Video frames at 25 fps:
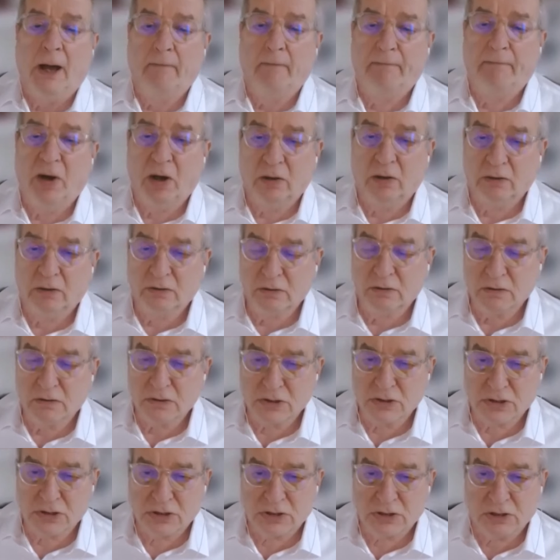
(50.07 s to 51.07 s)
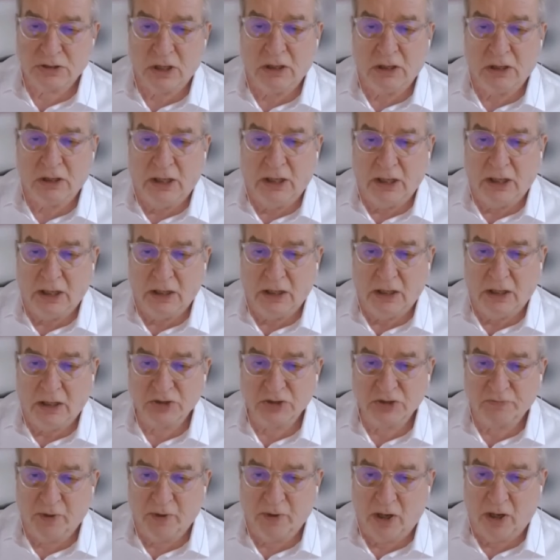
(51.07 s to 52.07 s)
bonds
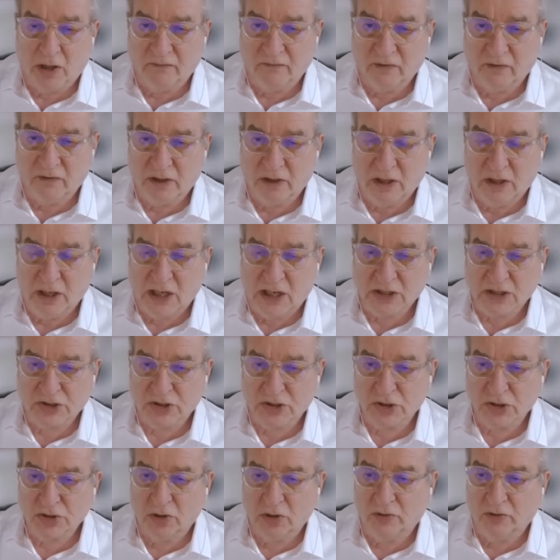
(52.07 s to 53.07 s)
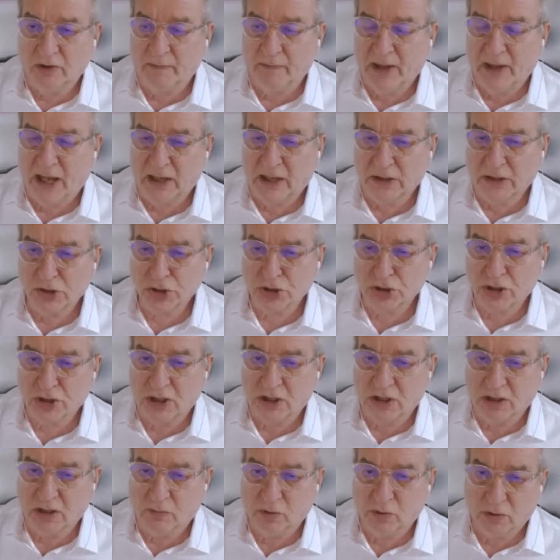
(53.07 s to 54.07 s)
as part of the assets on the balance
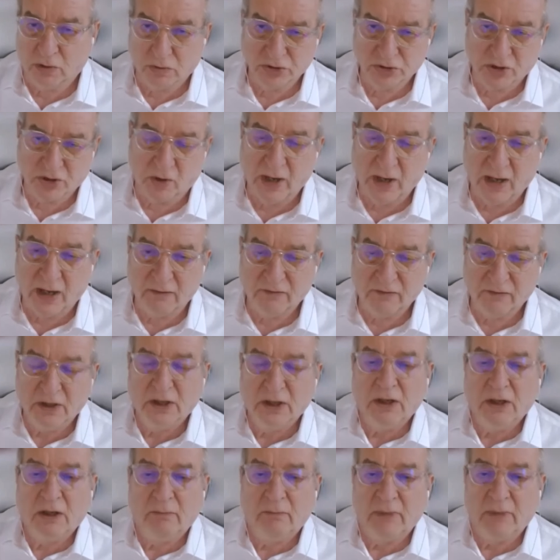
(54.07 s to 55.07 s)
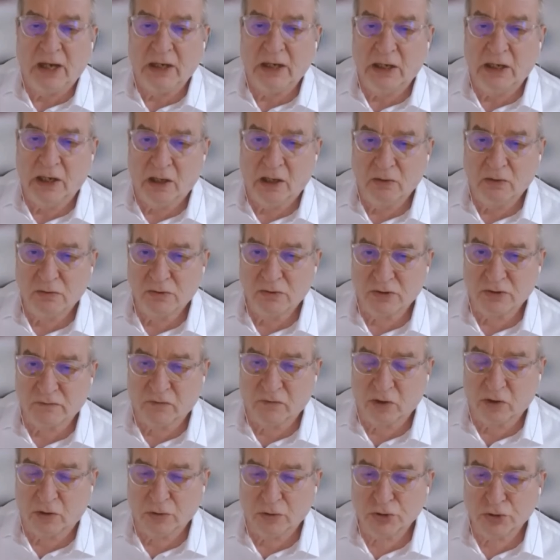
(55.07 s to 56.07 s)
sheet. It will also have many loans,
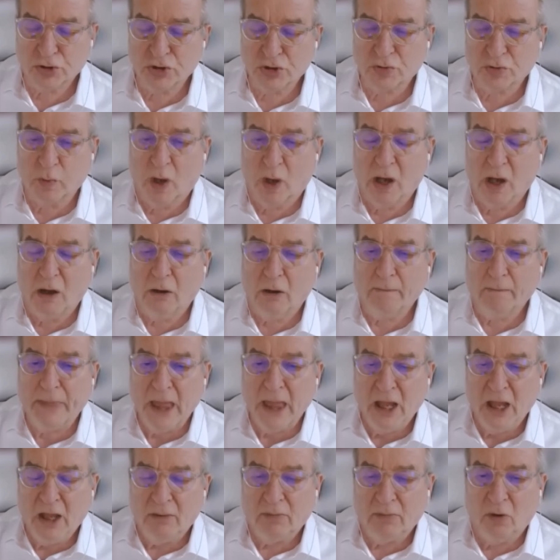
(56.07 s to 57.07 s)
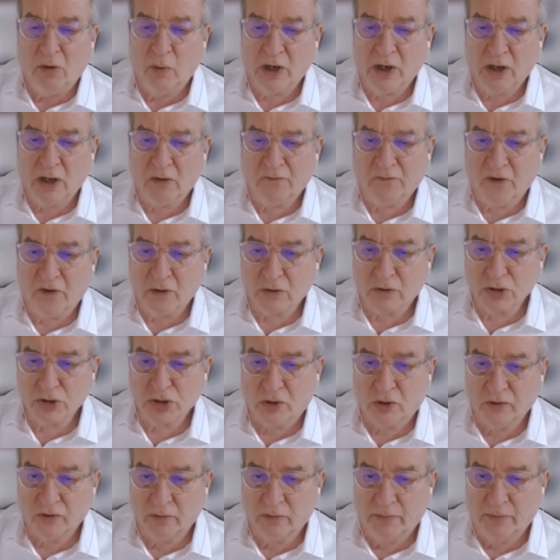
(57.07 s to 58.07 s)
of course, as well. But we're going to
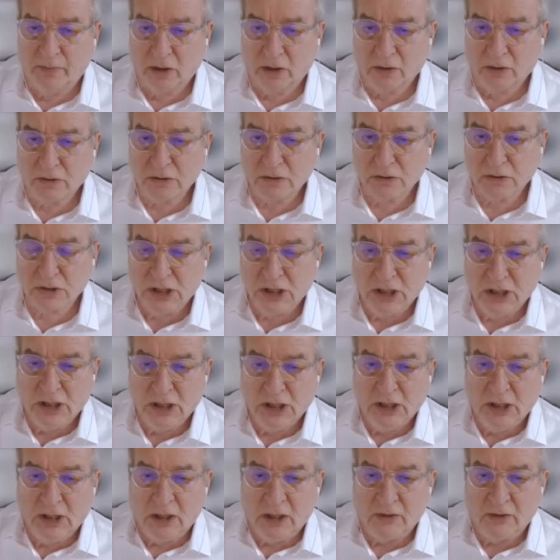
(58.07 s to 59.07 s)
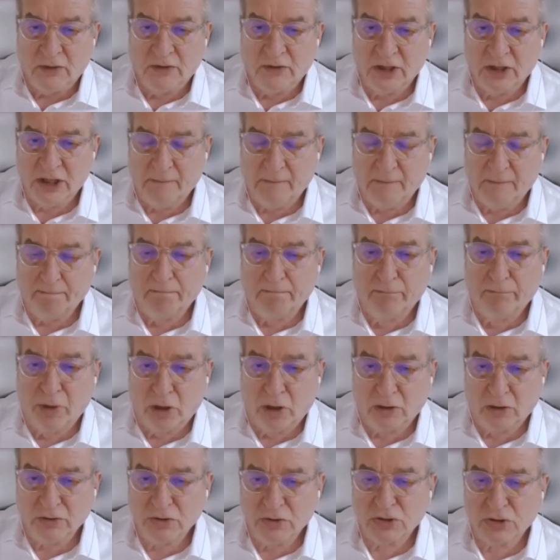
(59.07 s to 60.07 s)
focus on the bonds. The
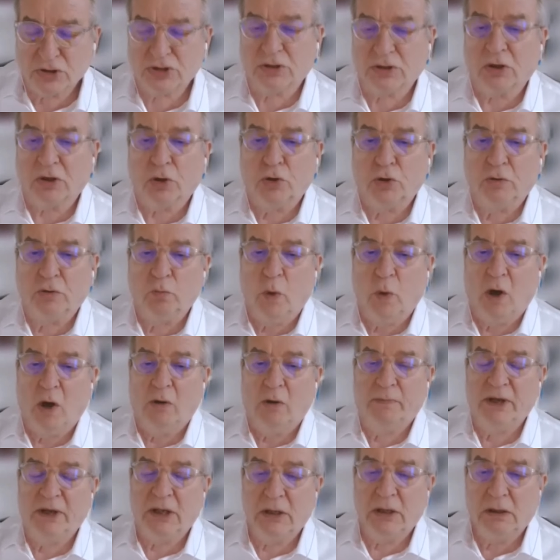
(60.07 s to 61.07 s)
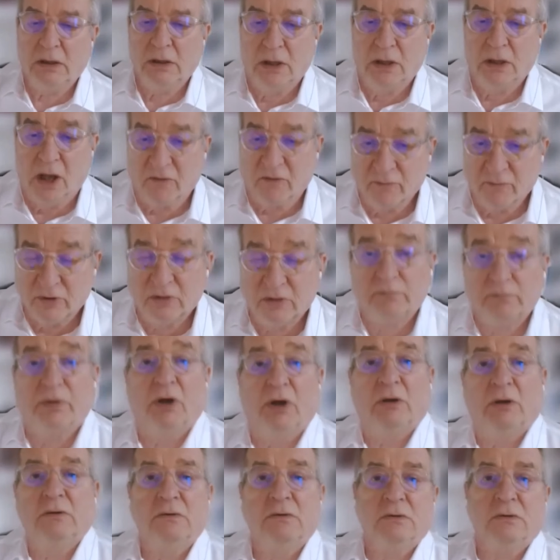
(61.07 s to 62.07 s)
bonds could well be government
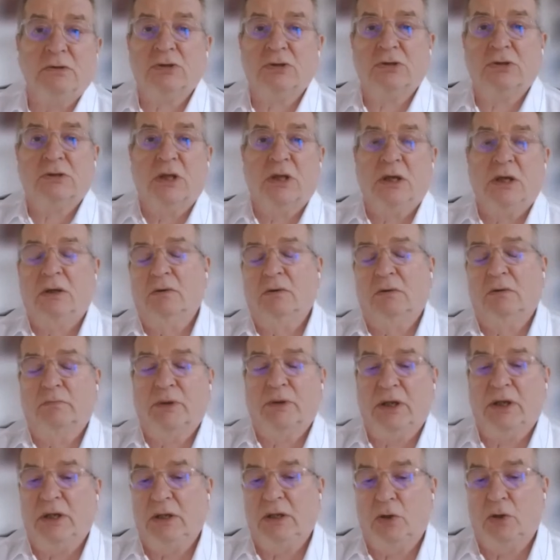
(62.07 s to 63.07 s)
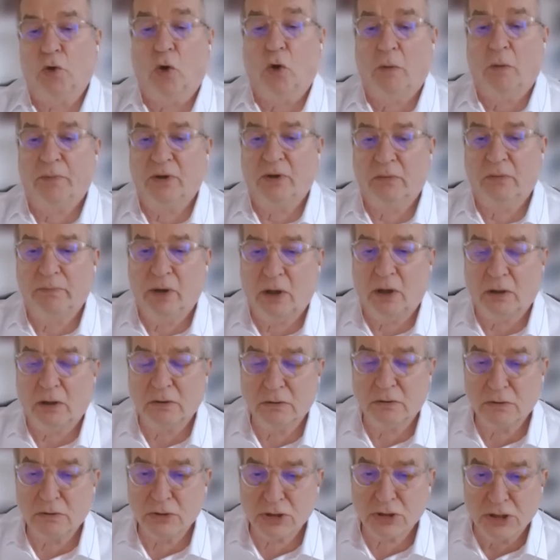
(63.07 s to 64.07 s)
bonds, they could be corporate
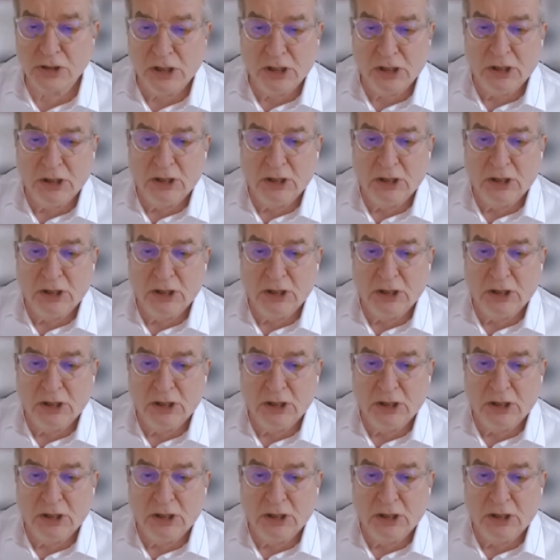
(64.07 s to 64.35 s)
bonds,